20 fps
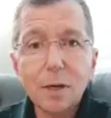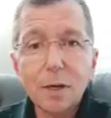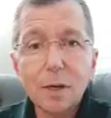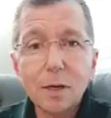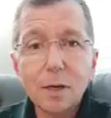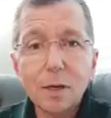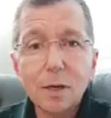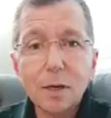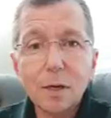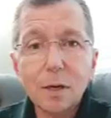
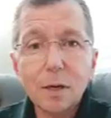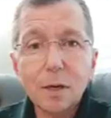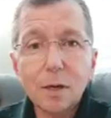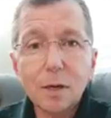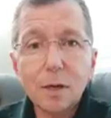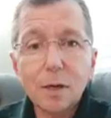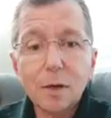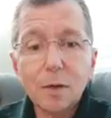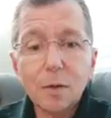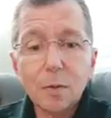
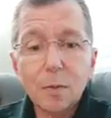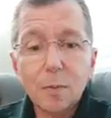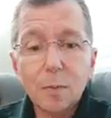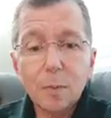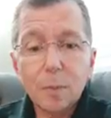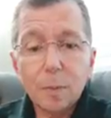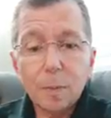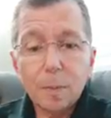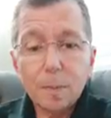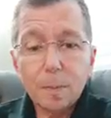
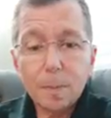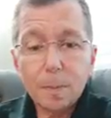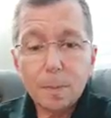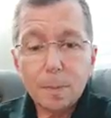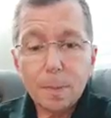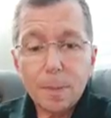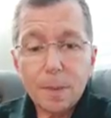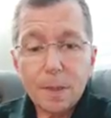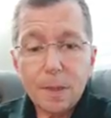Nobody speaks.